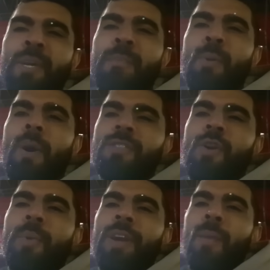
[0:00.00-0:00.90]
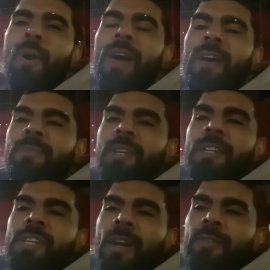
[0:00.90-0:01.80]
people, what's going on? Welcome to
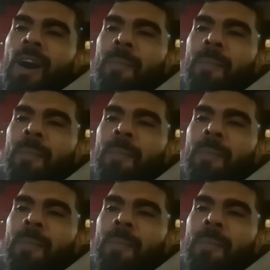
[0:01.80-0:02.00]
the channel.